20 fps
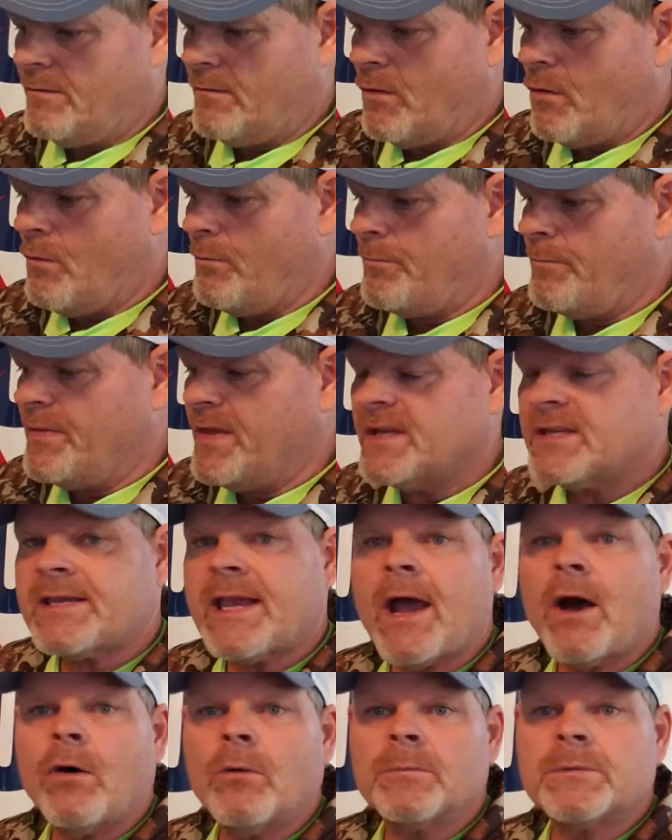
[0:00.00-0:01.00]
hope this
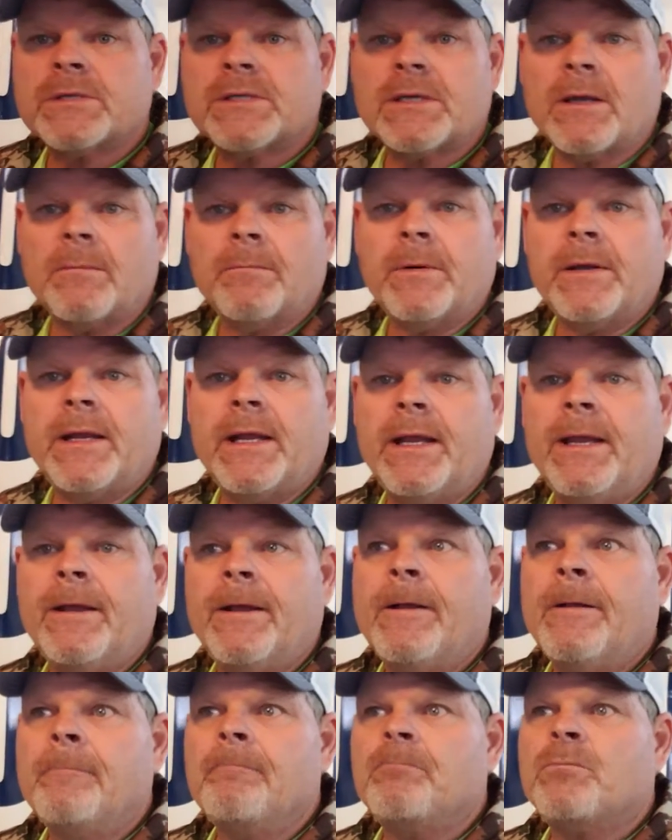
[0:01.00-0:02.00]
helps somebody
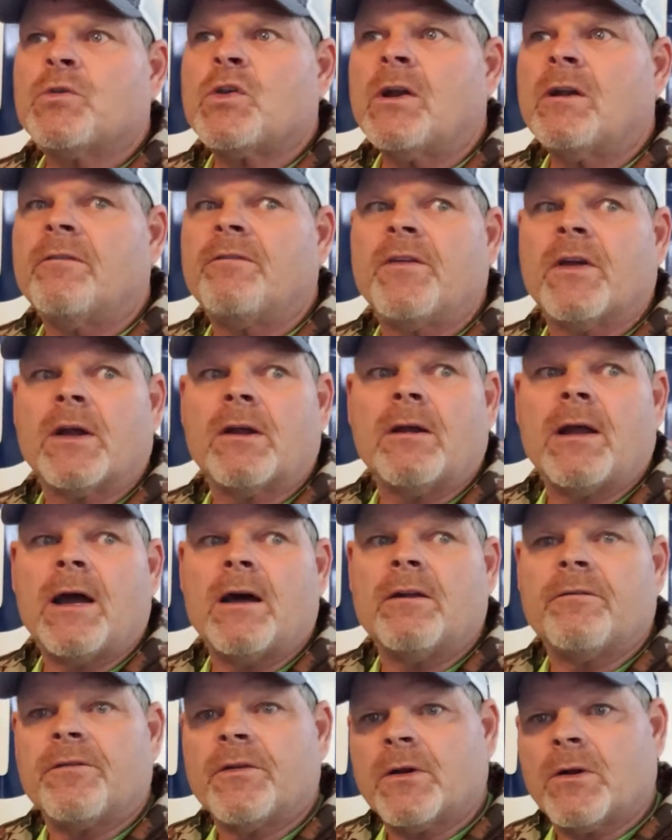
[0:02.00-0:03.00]
trying to figure
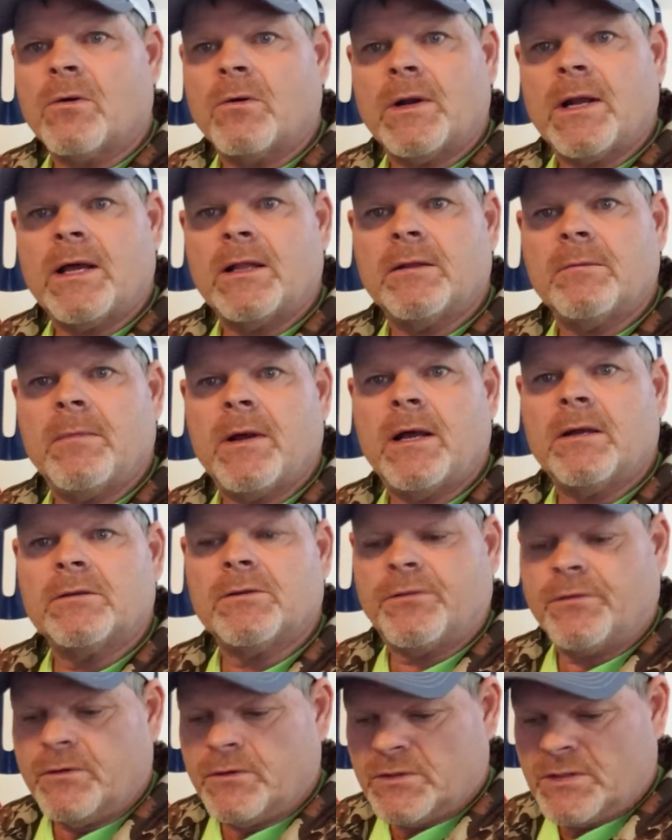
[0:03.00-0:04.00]
out if they're going out in the
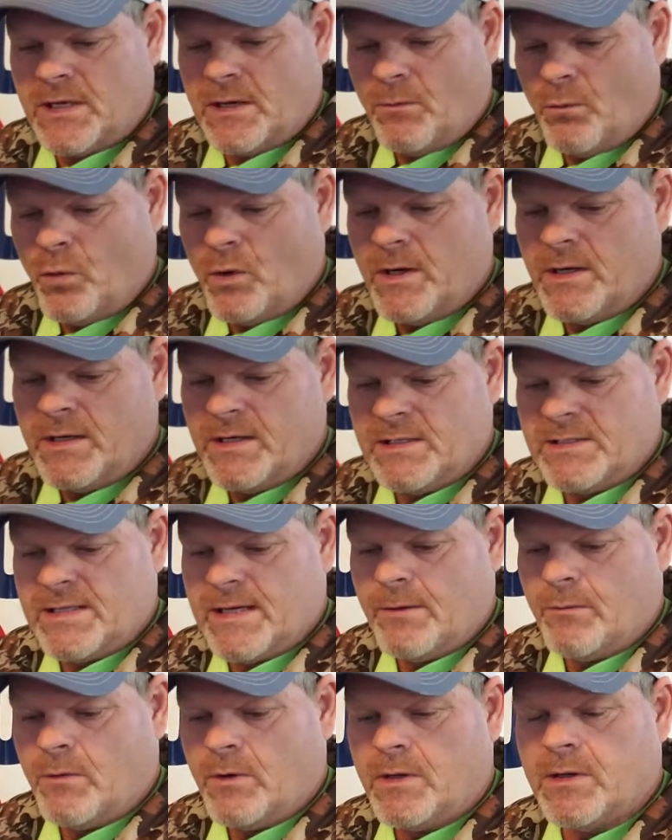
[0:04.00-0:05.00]
mountains first time, what it is
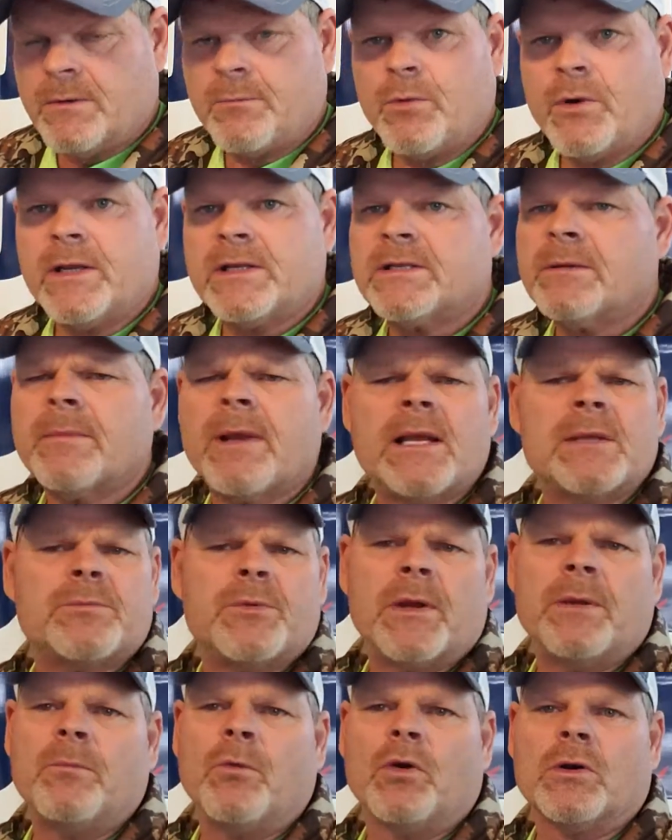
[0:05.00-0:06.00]
they want to bring. Some guys
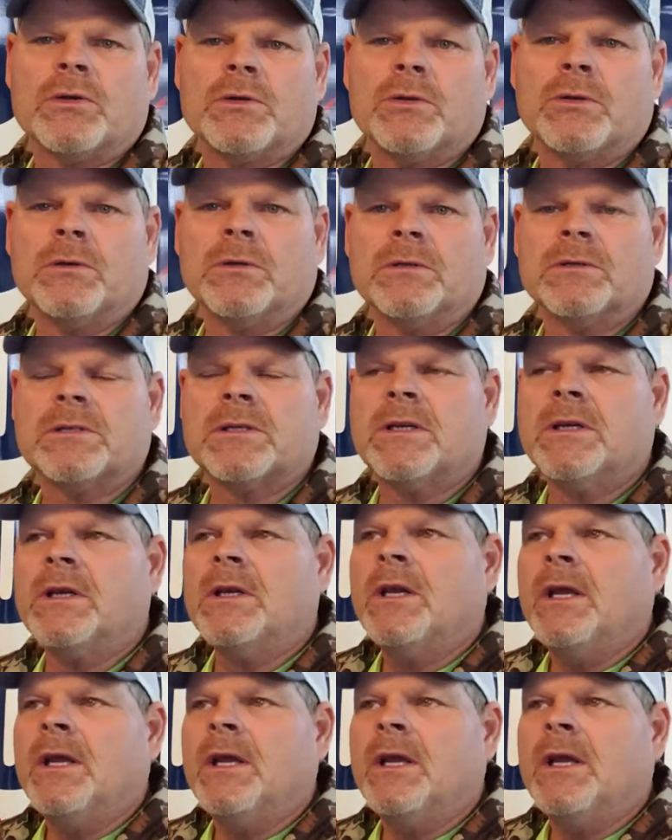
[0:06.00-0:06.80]
bring more tools.